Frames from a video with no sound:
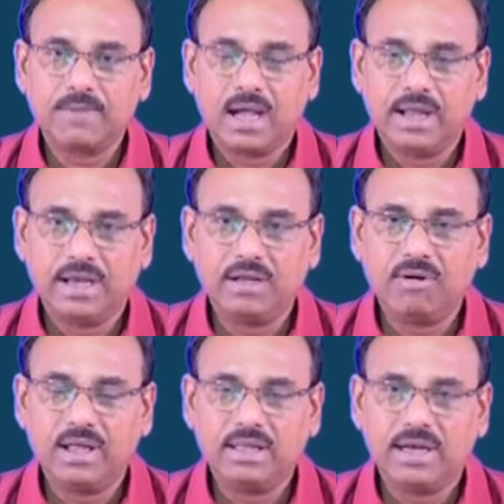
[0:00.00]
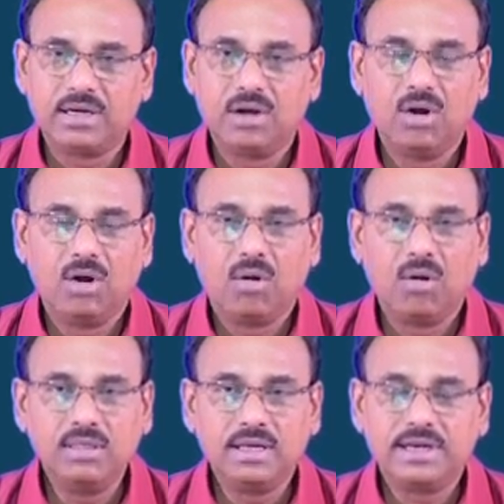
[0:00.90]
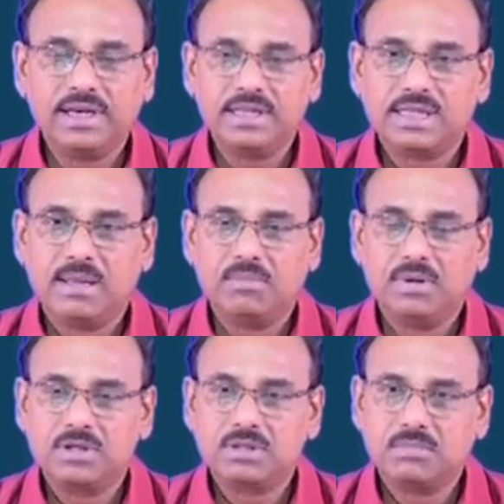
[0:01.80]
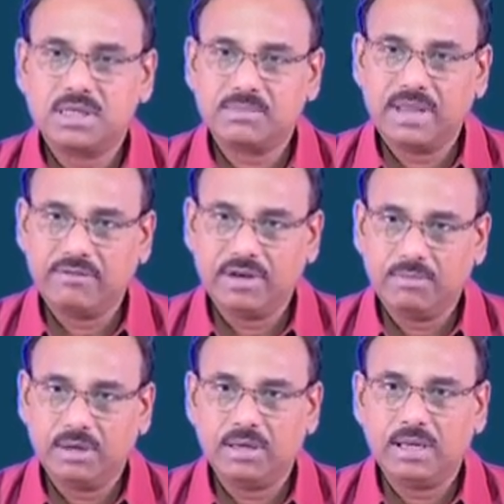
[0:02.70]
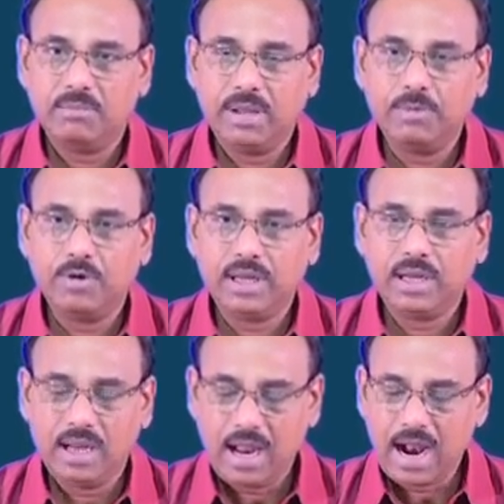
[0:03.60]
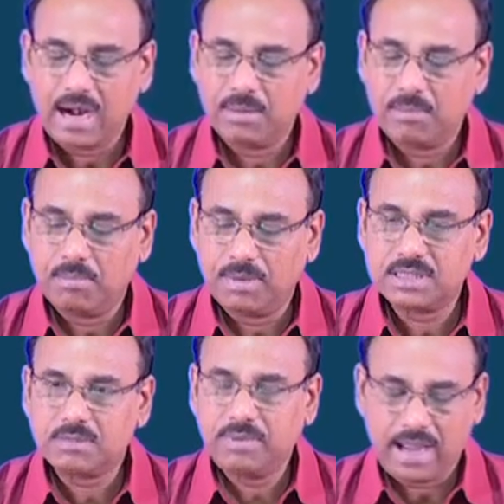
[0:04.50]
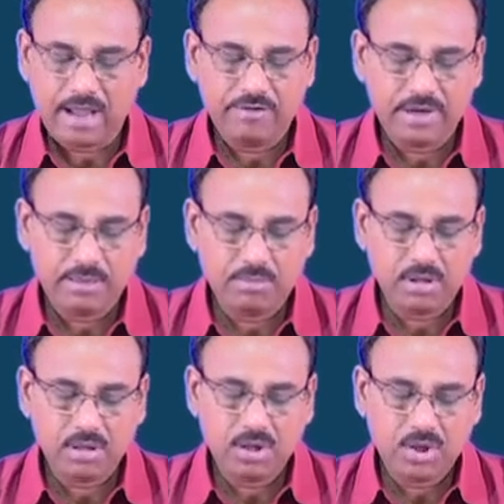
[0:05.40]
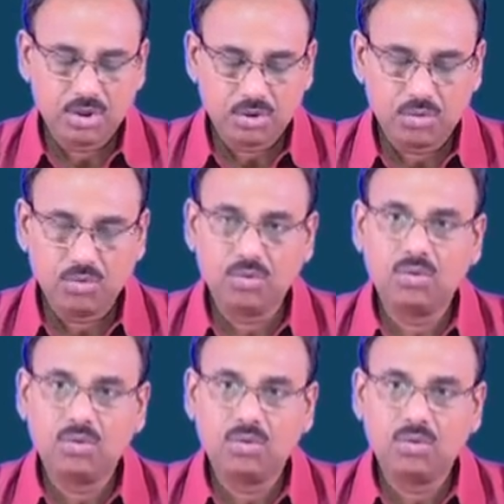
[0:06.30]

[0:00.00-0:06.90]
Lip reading: I require that all the training samples must be available in memory and must be available to